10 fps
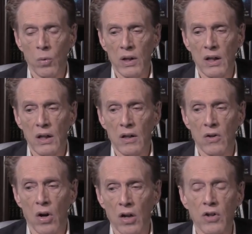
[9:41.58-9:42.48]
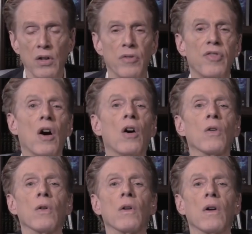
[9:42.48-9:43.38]
We talked on the
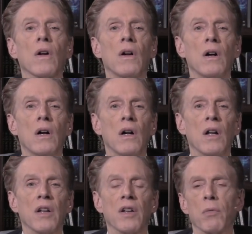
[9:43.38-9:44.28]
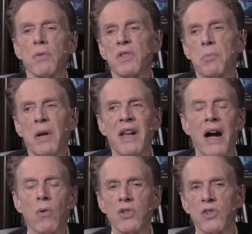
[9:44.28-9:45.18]
phone, and then we would spend
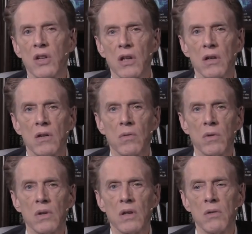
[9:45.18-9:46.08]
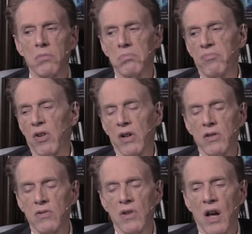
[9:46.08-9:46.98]
hours together. He
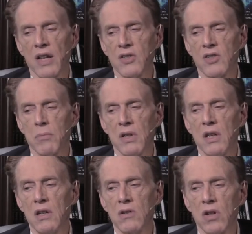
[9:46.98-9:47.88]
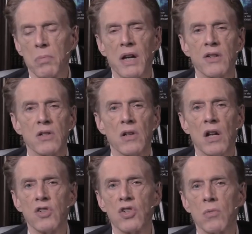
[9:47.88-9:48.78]
very nice to me. He took me out to
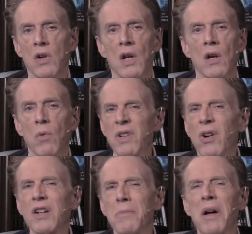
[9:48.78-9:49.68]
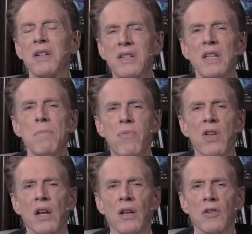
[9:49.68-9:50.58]
lunch, and we talked about deep
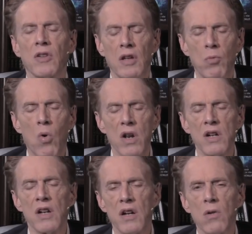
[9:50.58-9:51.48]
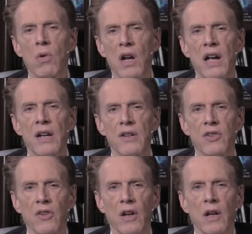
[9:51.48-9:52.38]
things. He wanted to hear what I had to
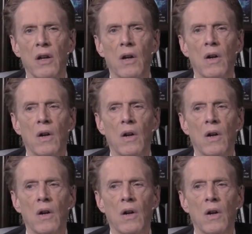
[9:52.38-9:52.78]
say